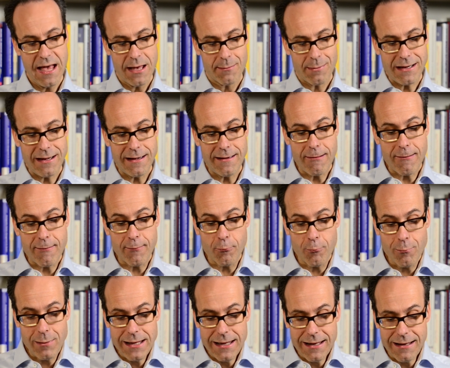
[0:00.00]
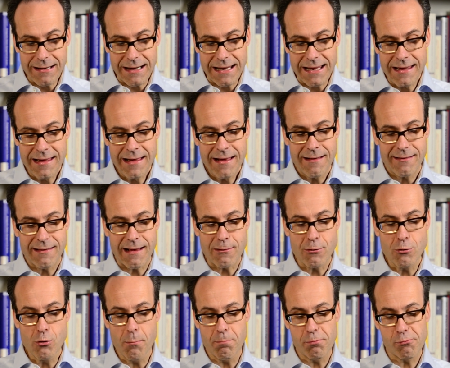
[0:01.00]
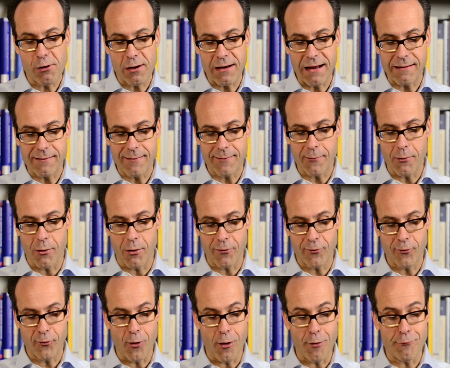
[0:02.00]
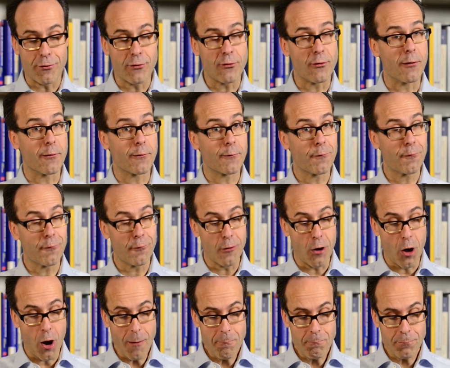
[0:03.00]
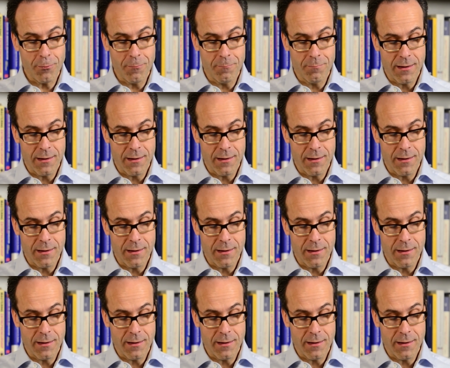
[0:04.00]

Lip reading: but it is really that new products or services flop